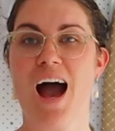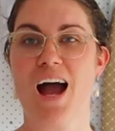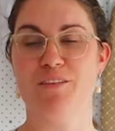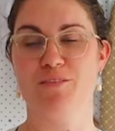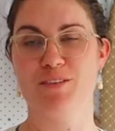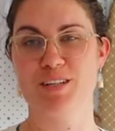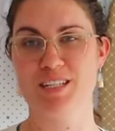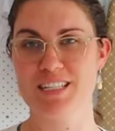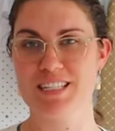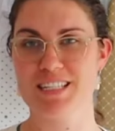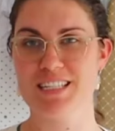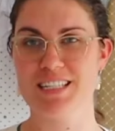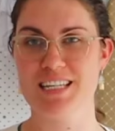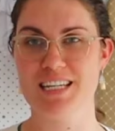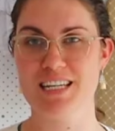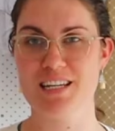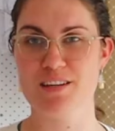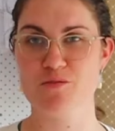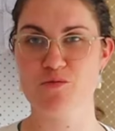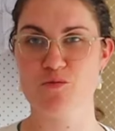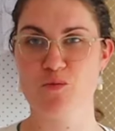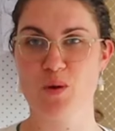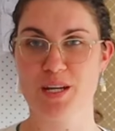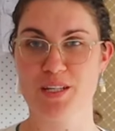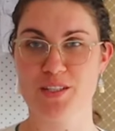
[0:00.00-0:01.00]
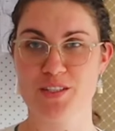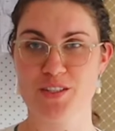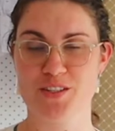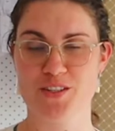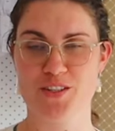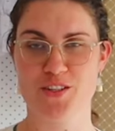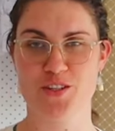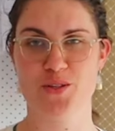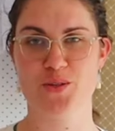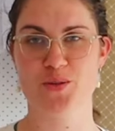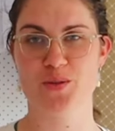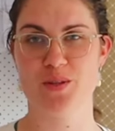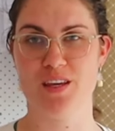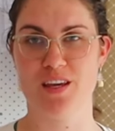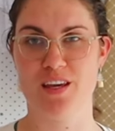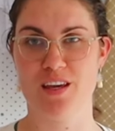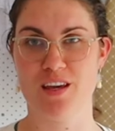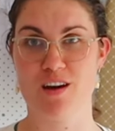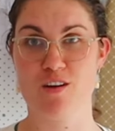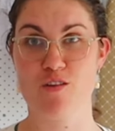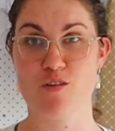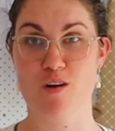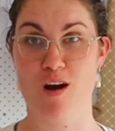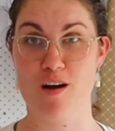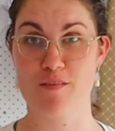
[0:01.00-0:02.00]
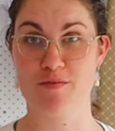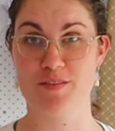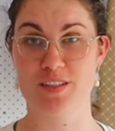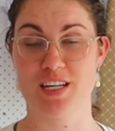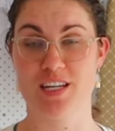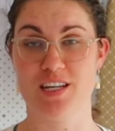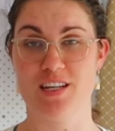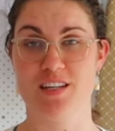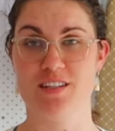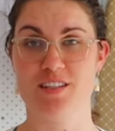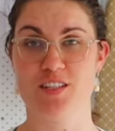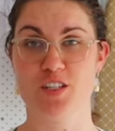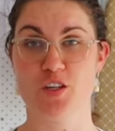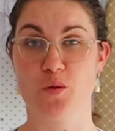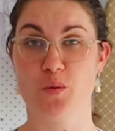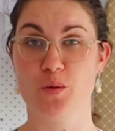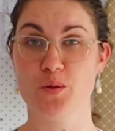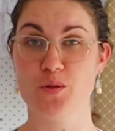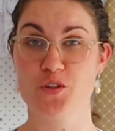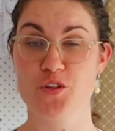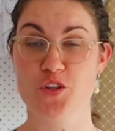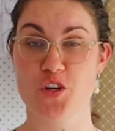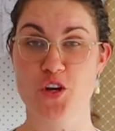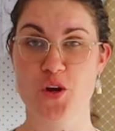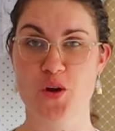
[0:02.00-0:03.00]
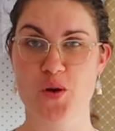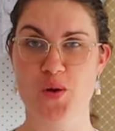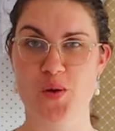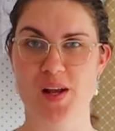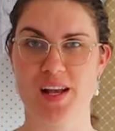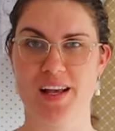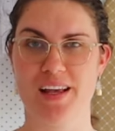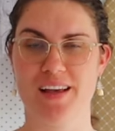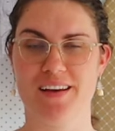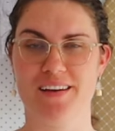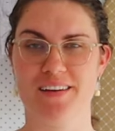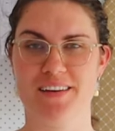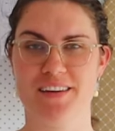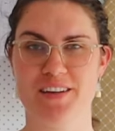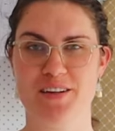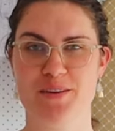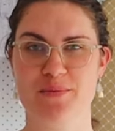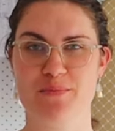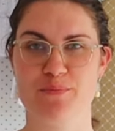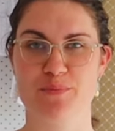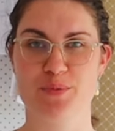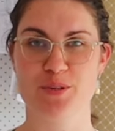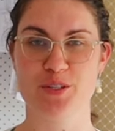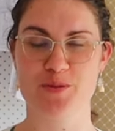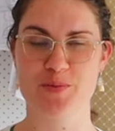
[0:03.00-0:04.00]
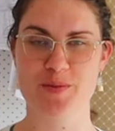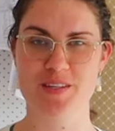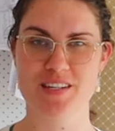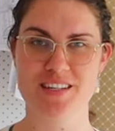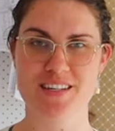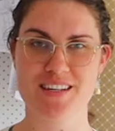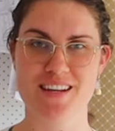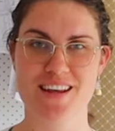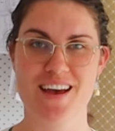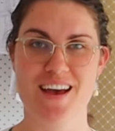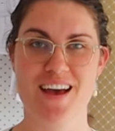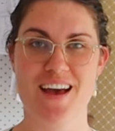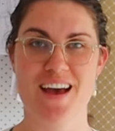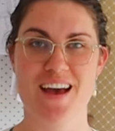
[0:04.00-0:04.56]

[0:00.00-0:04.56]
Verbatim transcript: I recently went to the craft and quilt show here in Brisbane,